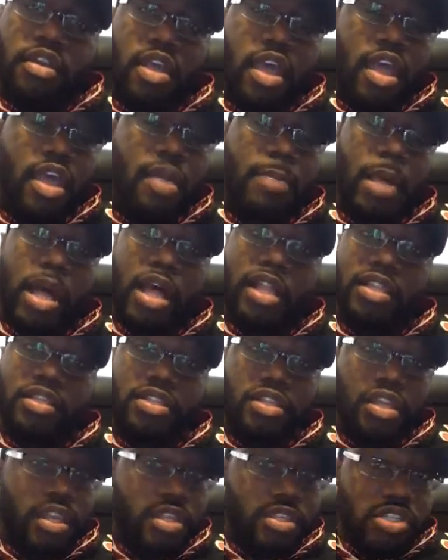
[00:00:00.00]
I
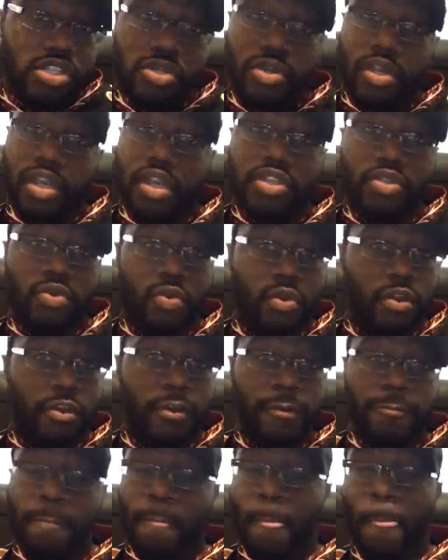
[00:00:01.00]
apologize. You
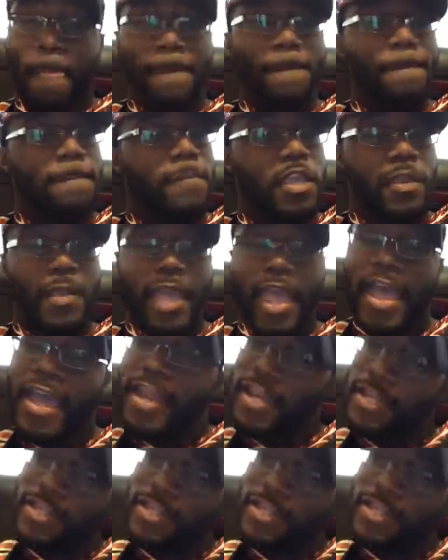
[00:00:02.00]
had